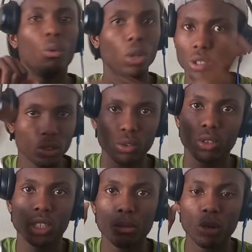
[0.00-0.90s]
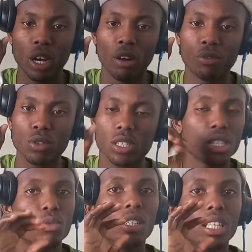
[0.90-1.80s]
We all know the normal Air Force.
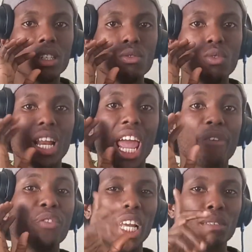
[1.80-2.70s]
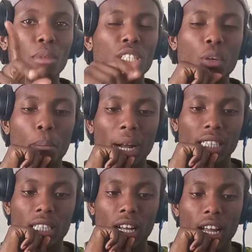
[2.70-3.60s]
This one doesn't really have that much,
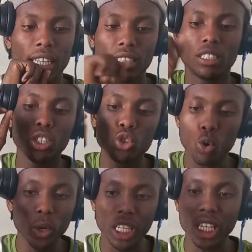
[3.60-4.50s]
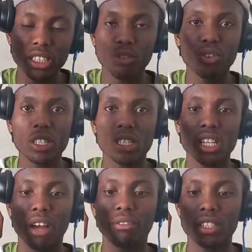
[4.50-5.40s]
but the two key
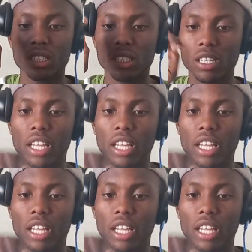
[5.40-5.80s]
differences I've seen,